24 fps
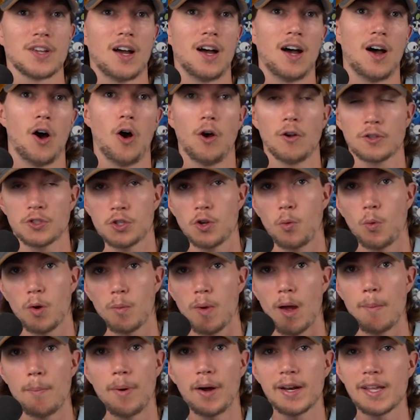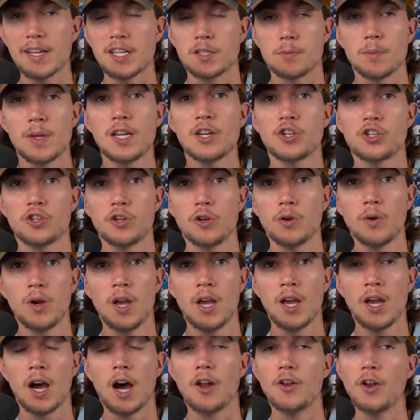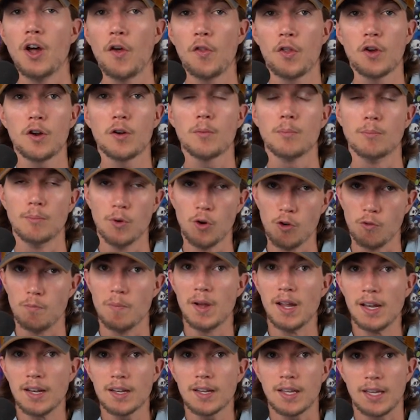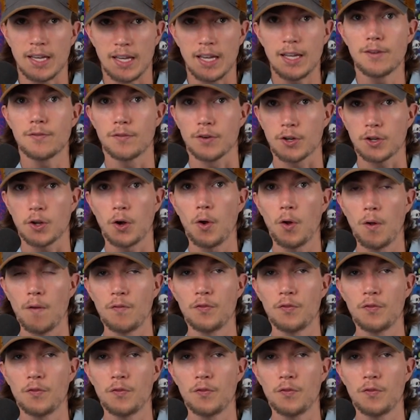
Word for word: Uh, also, one of my buddies, Mishu, another movement kid for Call